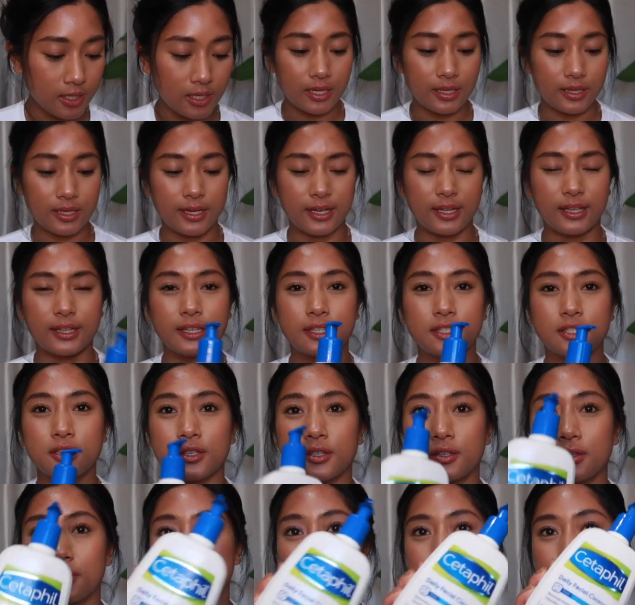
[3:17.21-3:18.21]
And then I like to
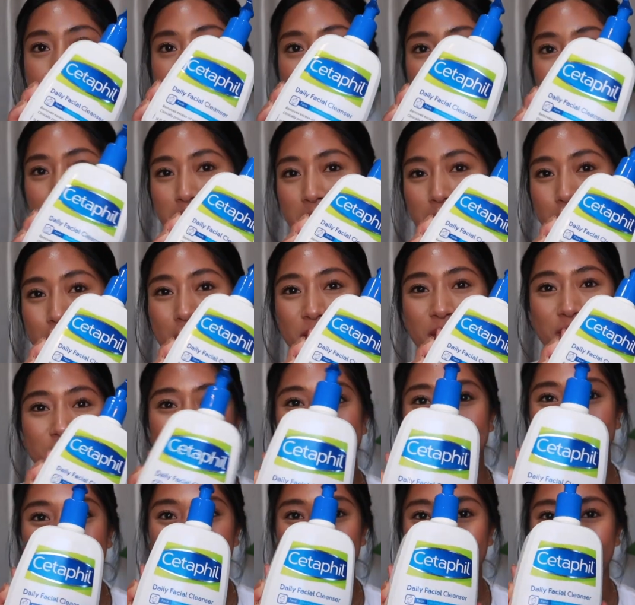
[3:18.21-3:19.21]
use the infamous
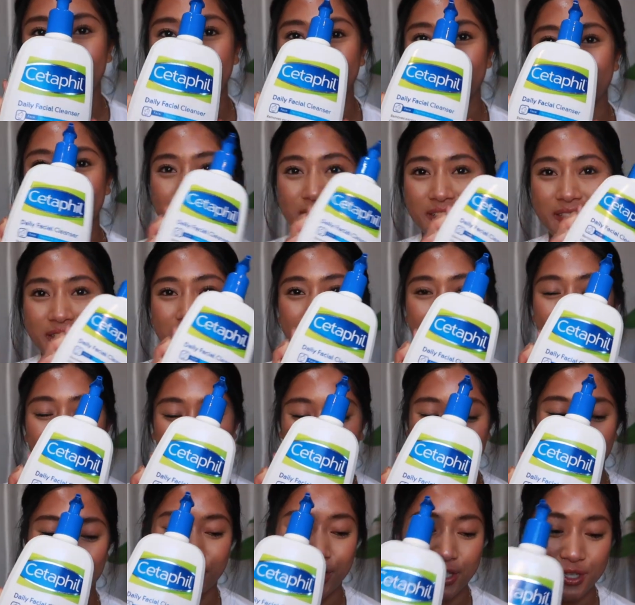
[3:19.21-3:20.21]
Cetaphil Daily
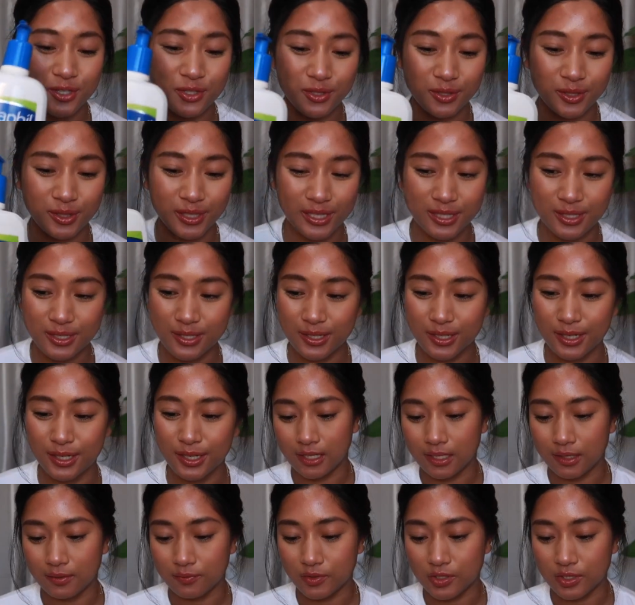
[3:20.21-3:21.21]
Facial Cleanser,
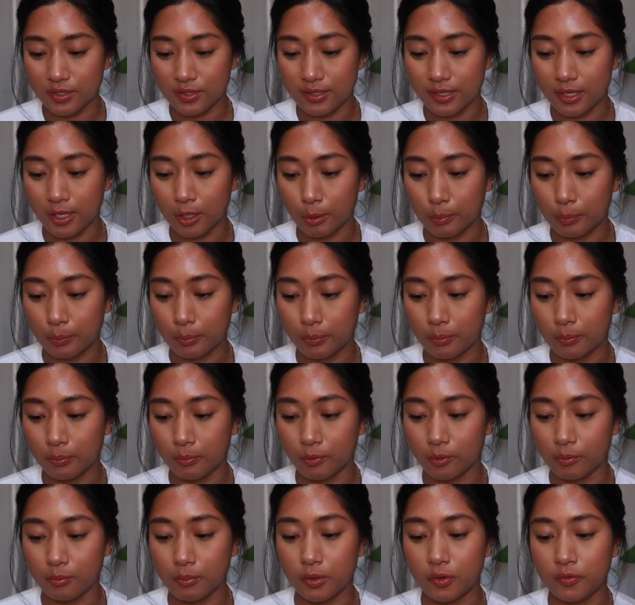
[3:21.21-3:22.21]
kind of just help
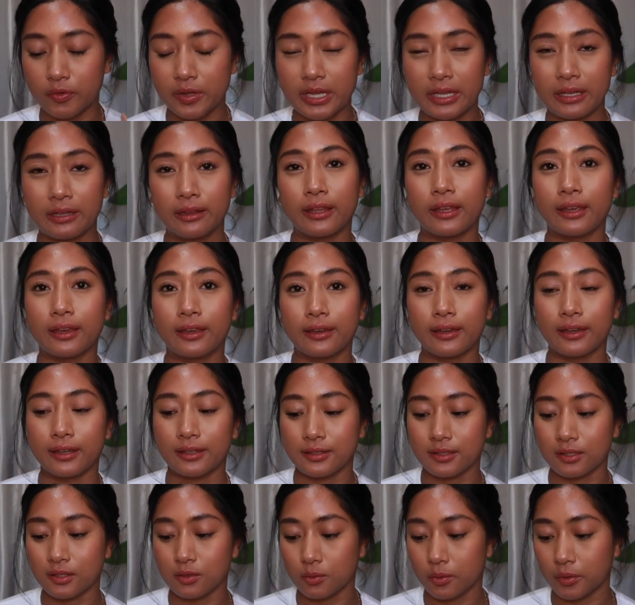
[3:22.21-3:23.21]
removing like
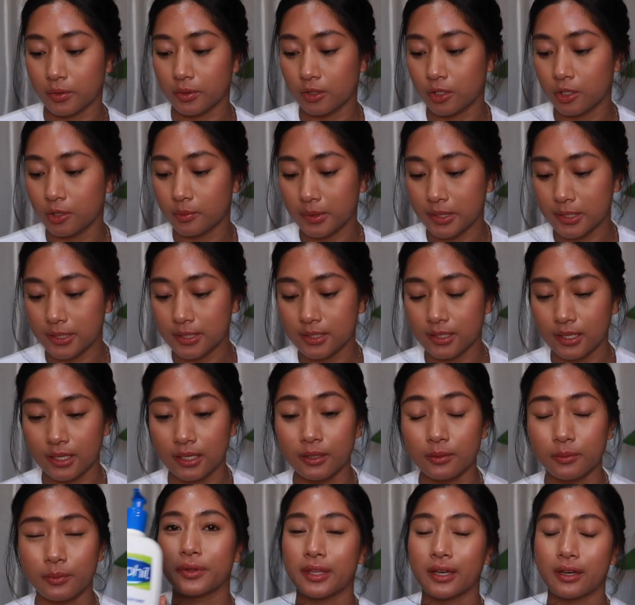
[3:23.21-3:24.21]
excess oil on my
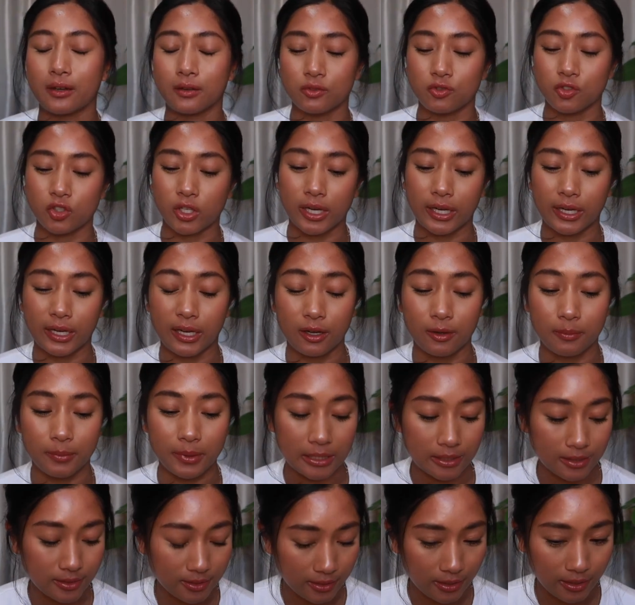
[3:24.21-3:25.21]
skin without drying out
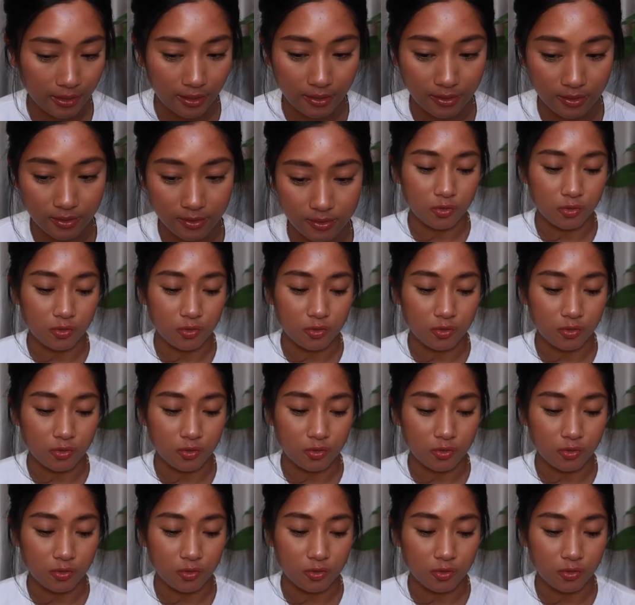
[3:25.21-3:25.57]
my skin.